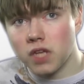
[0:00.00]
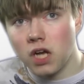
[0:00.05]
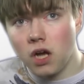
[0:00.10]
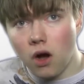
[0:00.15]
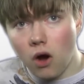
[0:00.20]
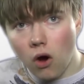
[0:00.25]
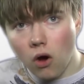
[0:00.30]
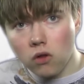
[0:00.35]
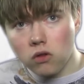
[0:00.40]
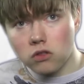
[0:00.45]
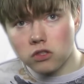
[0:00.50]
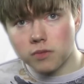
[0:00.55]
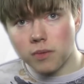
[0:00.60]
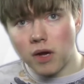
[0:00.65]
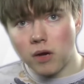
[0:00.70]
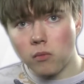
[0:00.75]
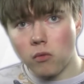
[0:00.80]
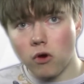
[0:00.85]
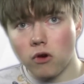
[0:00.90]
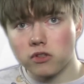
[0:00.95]
All
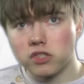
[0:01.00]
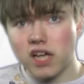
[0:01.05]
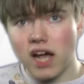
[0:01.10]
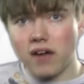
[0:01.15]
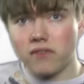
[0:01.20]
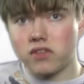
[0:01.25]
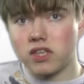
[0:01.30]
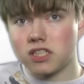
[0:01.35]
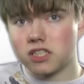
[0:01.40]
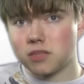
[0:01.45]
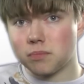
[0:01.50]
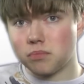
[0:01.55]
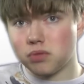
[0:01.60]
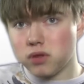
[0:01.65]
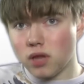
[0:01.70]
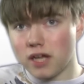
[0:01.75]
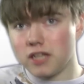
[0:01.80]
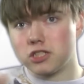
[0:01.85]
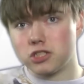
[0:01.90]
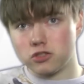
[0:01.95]
Lojban words have this
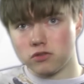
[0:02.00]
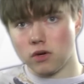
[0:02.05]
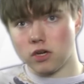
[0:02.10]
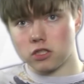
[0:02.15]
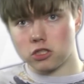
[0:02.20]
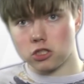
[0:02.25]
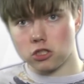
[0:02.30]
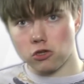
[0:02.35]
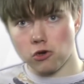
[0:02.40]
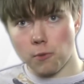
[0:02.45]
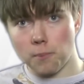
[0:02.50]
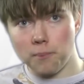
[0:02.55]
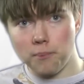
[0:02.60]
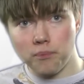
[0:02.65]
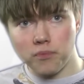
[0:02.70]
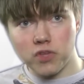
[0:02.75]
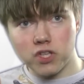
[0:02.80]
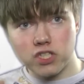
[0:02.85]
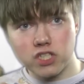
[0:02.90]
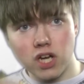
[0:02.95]
place structure.
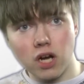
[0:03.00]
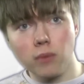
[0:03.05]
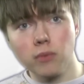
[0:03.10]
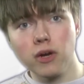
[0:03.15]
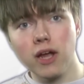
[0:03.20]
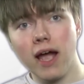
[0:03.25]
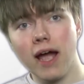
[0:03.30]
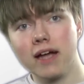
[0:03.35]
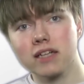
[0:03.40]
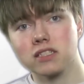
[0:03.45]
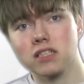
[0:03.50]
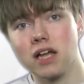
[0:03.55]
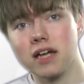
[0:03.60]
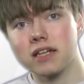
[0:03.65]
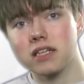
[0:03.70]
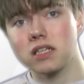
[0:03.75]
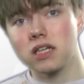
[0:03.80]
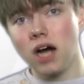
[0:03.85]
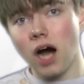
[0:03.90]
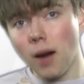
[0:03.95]
The sobri acts
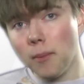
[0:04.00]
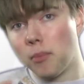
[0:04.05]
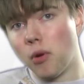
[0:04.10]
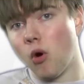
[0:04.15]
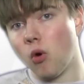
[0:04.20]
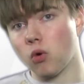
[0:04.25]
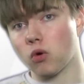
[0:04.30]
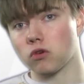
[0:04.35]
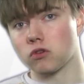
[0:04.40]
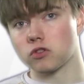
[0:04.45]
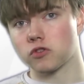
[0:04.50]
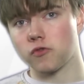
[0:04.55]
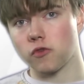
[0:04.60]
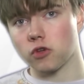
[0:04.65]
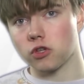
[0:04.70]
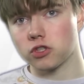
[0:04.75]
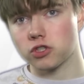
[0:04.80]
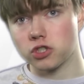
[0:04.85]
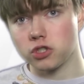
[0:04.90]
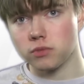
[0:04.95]
like cup holders for the
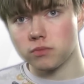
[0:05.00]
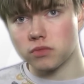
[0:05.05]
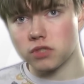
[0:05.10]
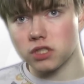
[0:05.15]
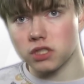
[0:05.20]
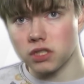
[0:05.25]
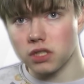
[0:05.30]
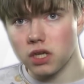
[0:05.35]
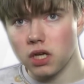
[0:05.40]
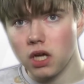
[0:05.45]
sumti.